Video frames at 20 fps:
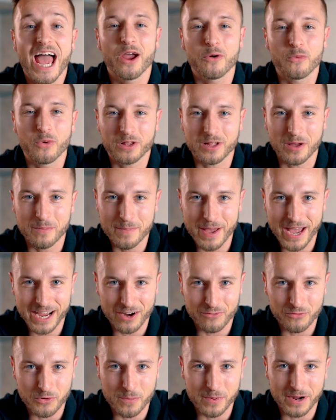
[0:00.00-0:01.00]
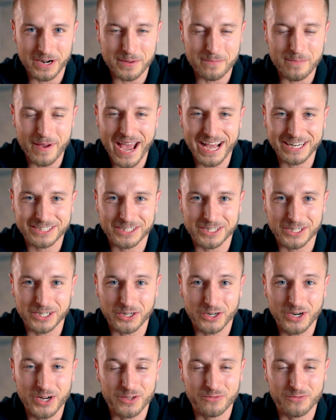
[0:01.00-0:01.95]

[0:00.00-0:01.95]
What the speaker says: Hey, welcome back everybody, Matt here.